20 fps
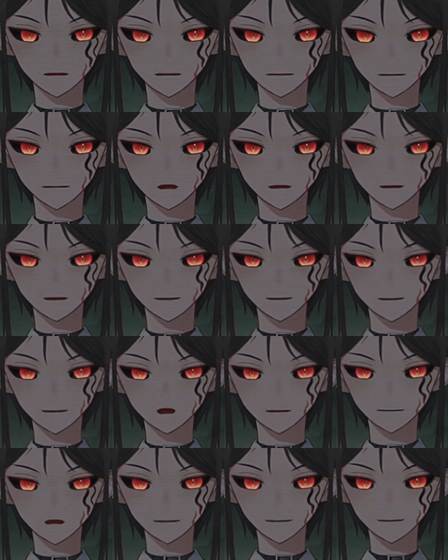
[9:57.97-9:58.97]
By the
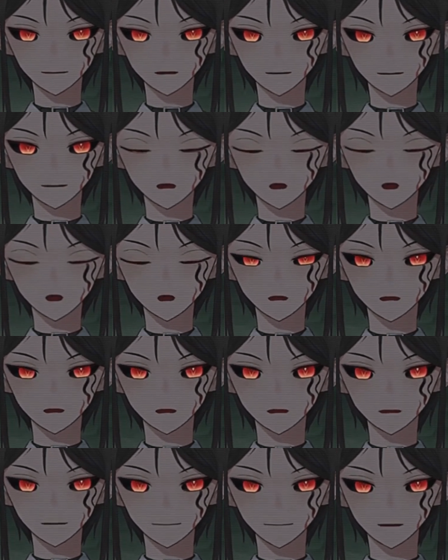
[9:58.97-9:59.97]
time I felt tired
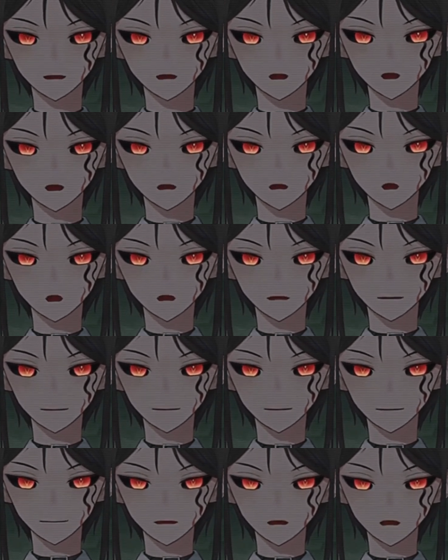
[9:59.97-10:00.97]
enough to head off
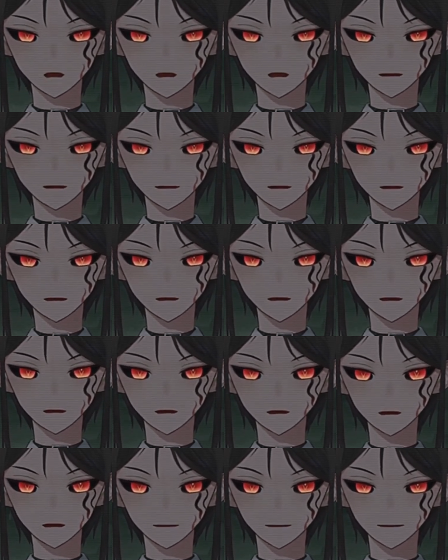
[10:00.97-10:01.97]
to bed,
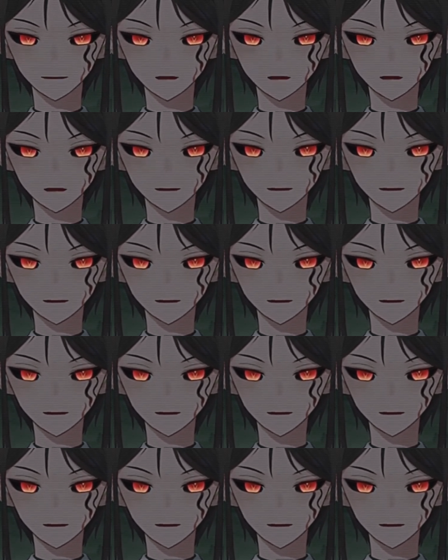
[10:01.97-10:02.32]
it was nearly